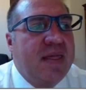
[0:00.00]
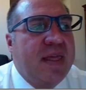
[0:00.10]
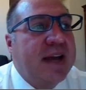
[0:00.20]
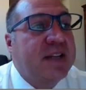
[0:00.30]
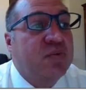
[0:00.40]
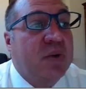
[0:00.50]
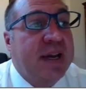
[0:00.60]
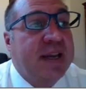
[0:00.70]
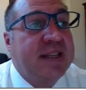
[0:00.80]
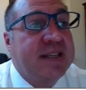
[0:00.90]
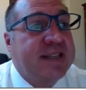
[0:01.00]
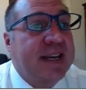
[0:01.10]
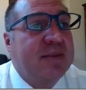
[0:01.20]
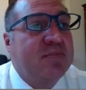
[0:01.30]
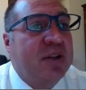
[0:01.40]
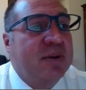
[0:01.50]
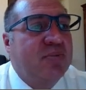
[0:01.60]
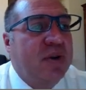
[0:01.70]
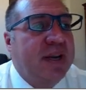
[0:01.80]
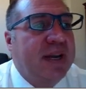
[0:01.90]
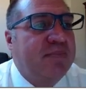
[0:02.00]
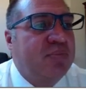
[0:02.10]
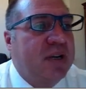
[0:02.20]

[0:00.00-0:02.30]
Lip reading: That's why in the second bullet point I